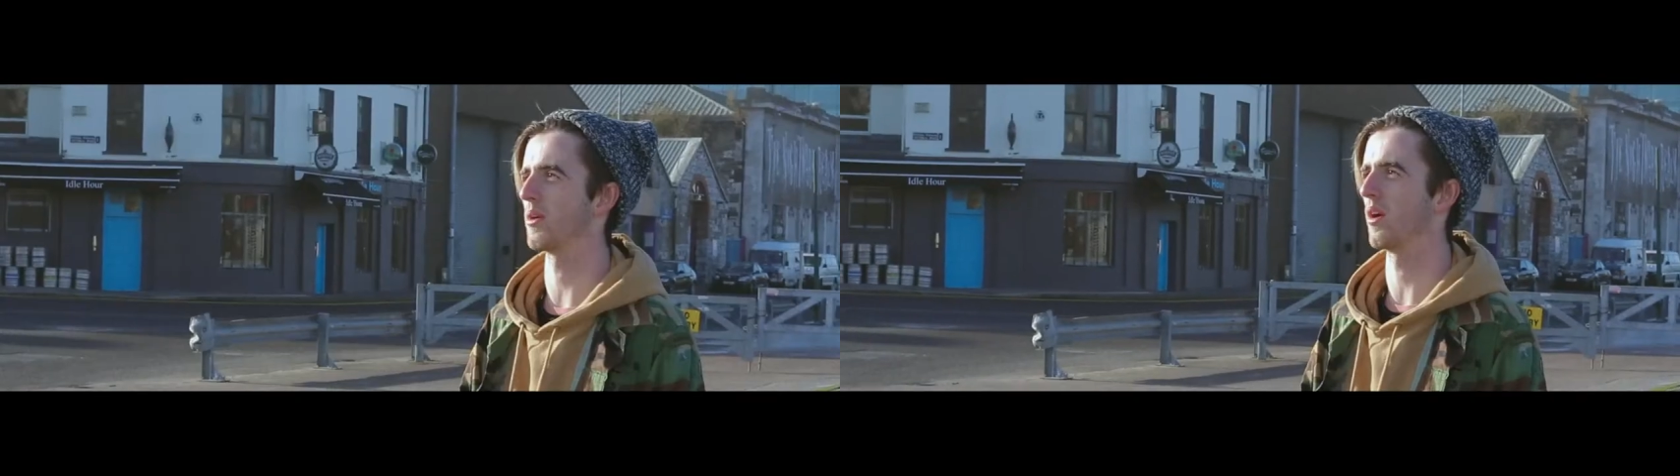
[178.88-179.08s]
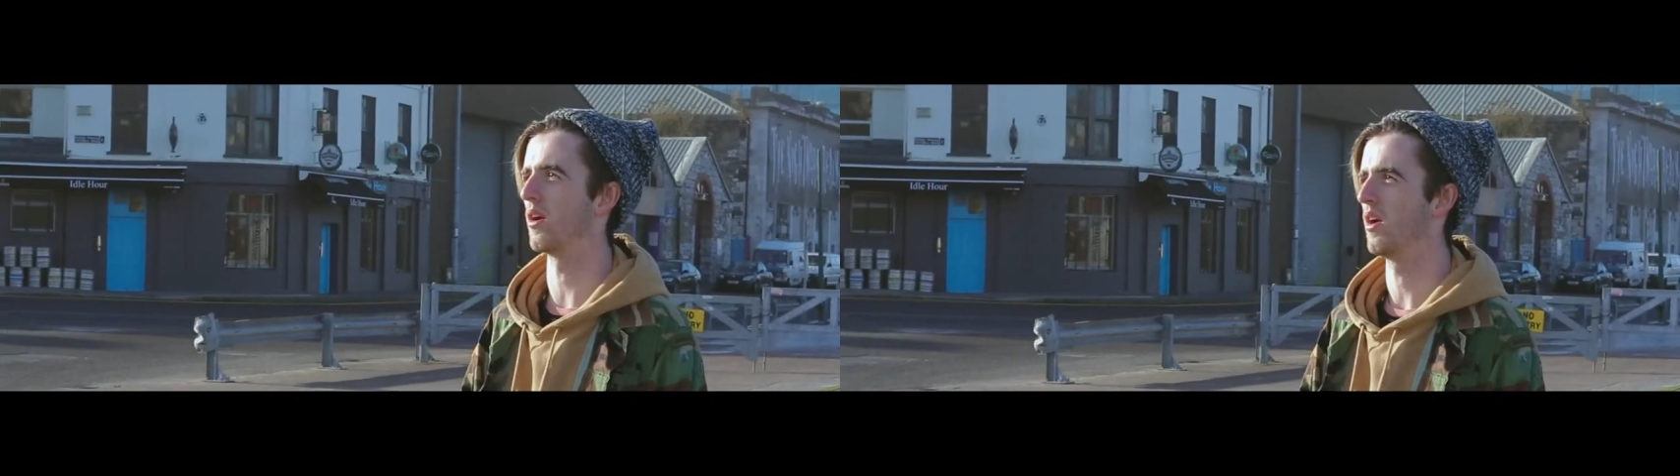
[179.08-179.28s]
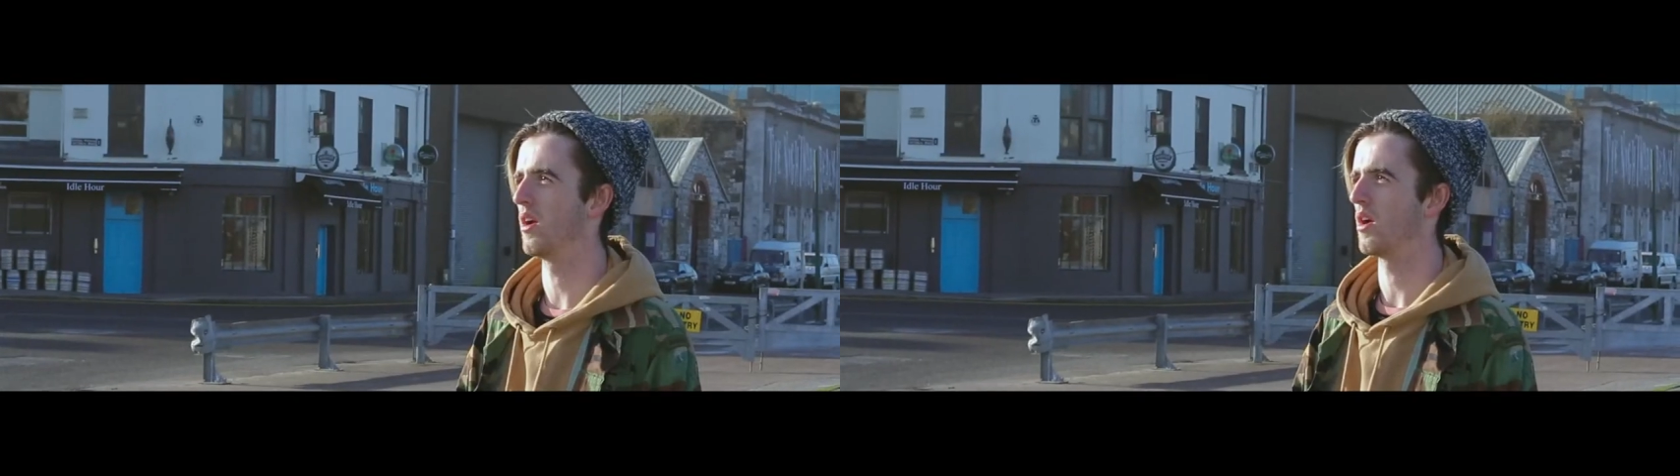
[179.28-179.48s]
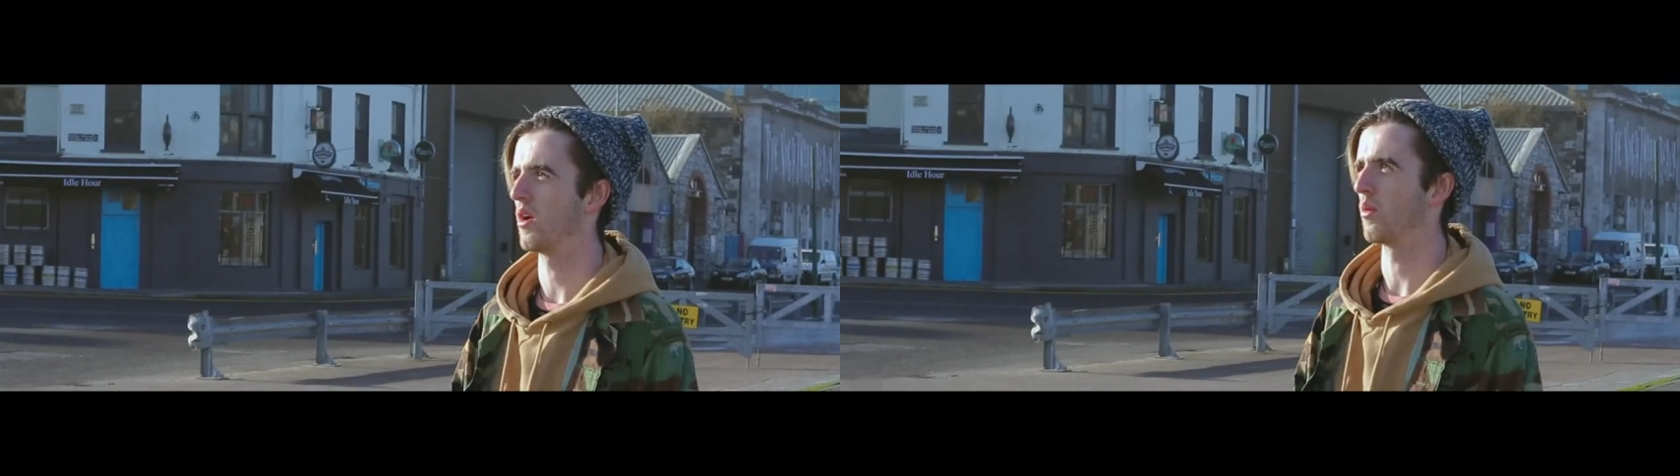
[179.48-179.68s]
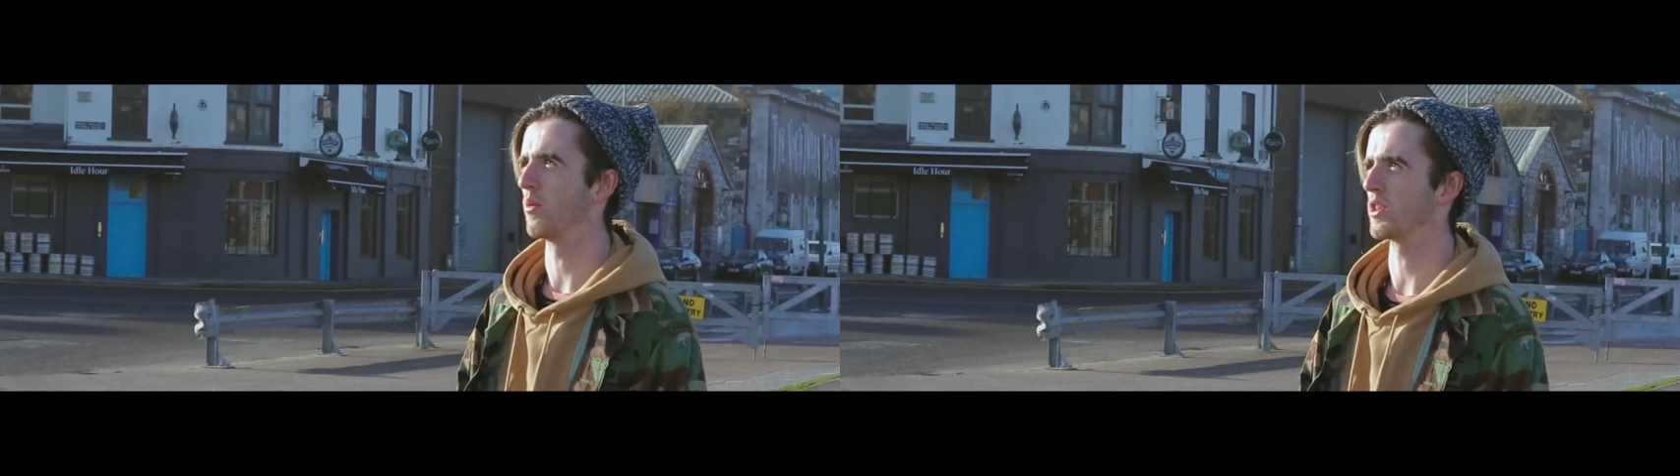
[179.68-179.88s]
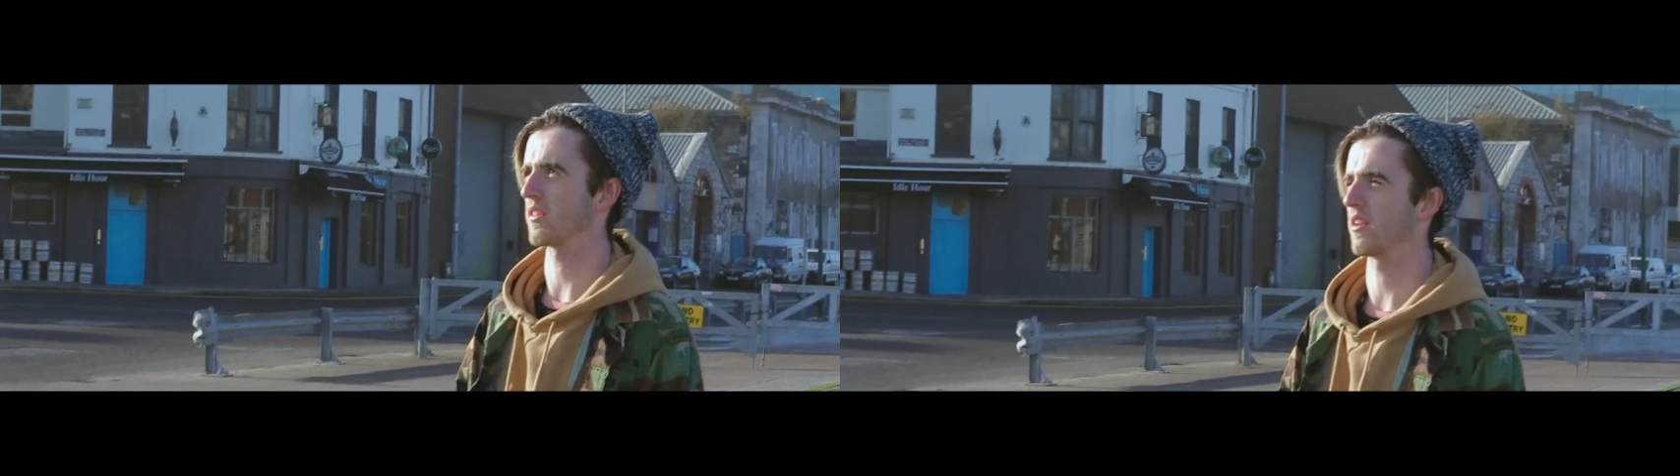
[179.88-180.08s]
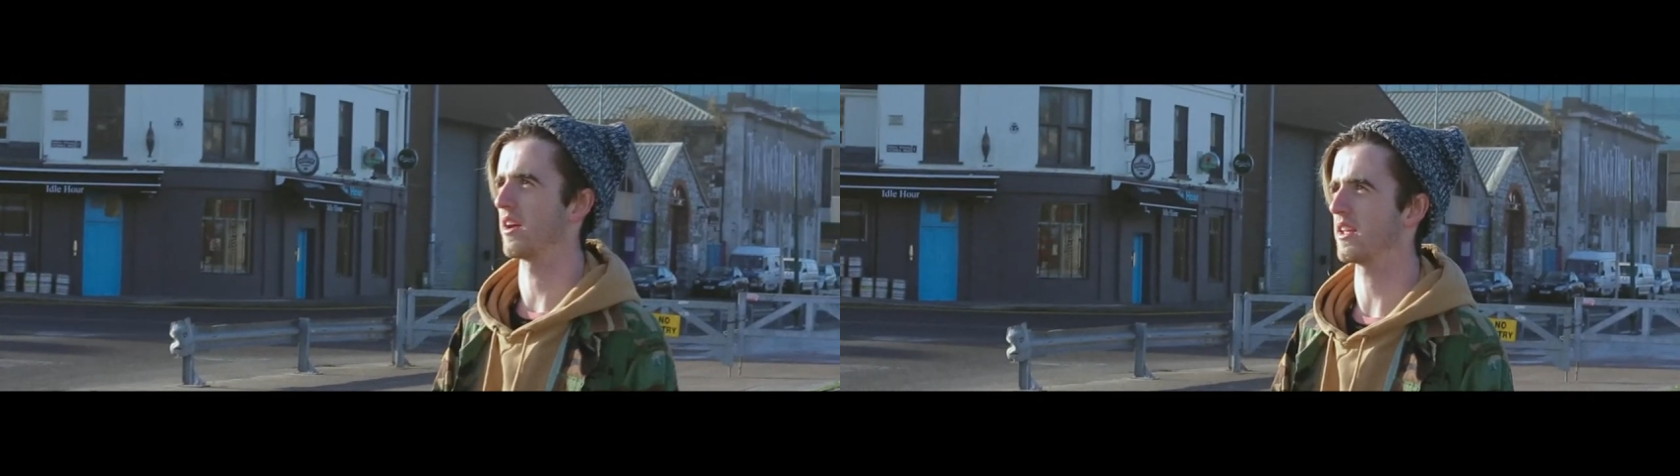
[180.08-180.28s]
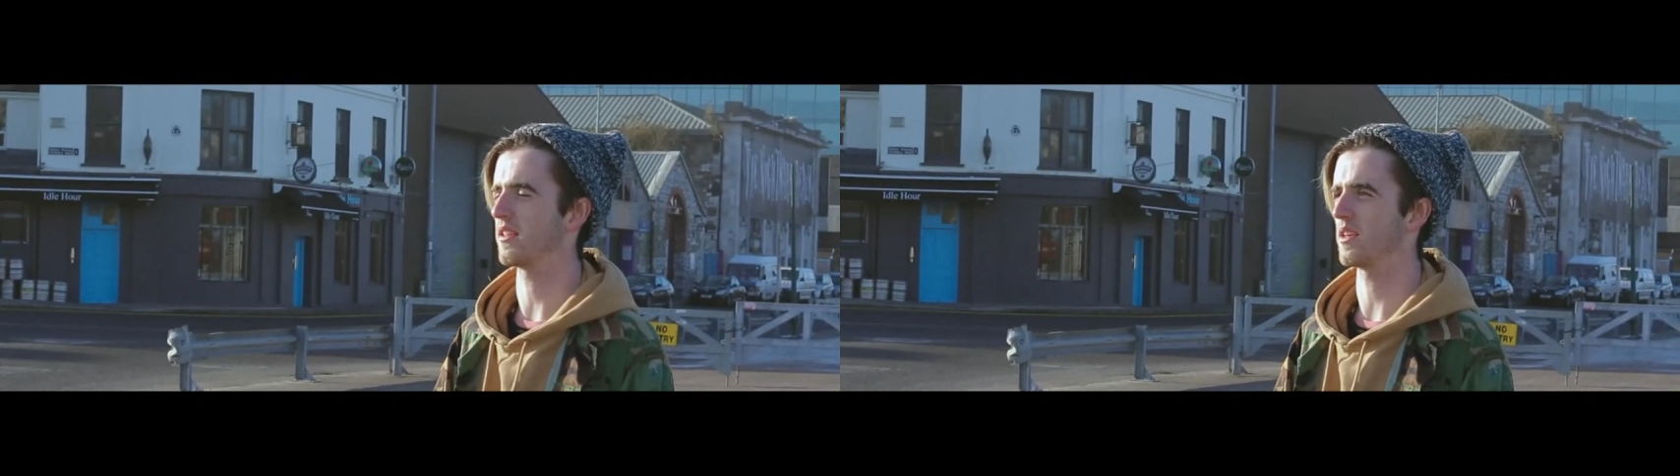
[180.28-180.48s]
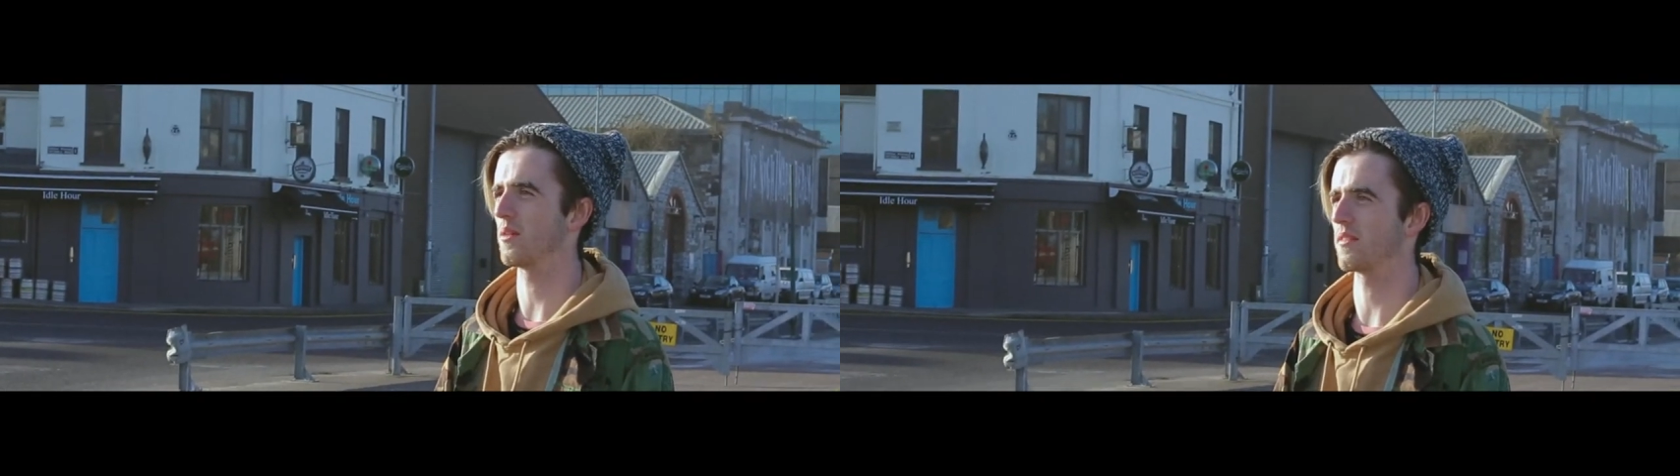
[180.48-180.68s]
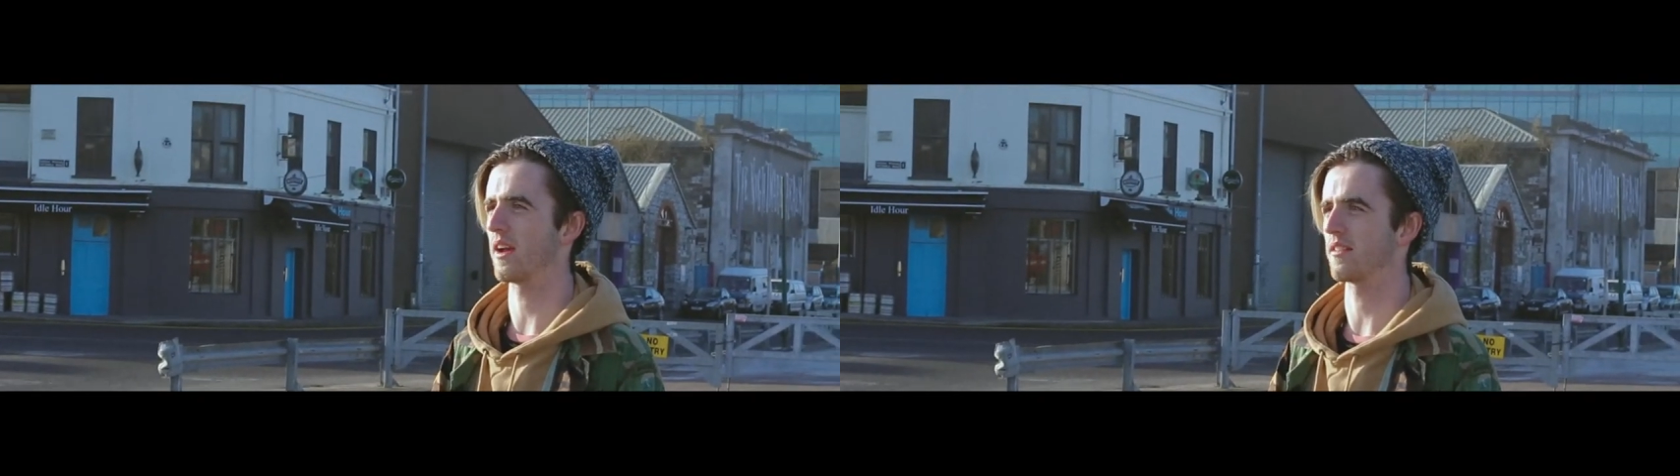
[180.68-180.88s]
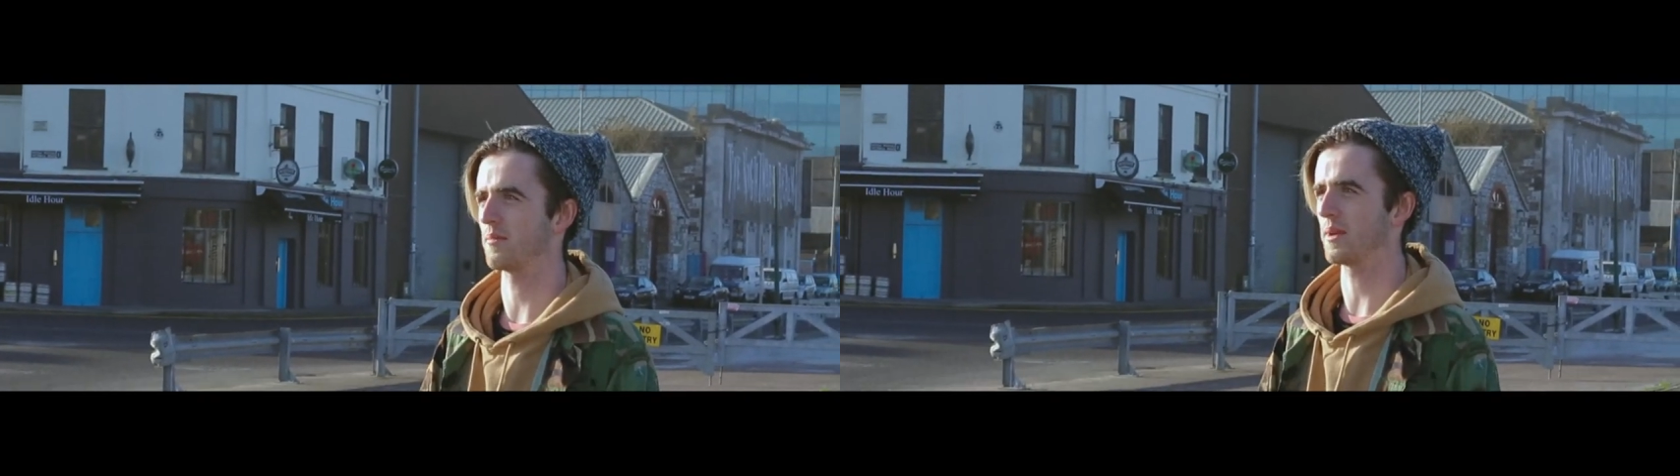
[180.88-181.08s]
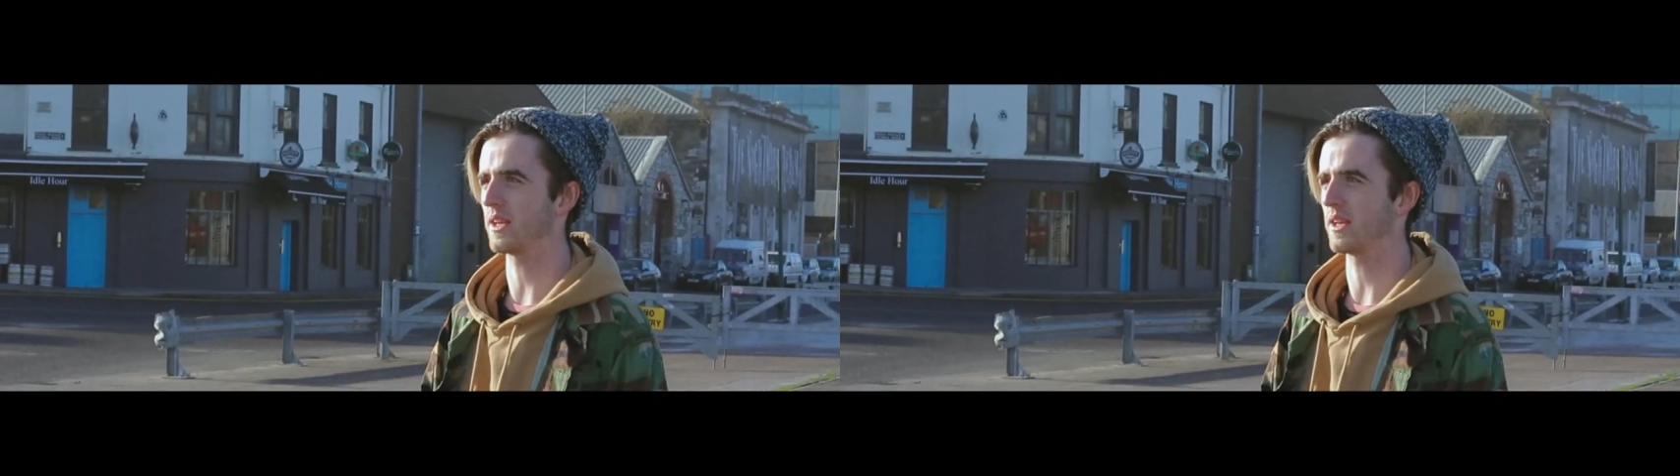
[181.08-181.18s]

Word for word: but we just like to use it as a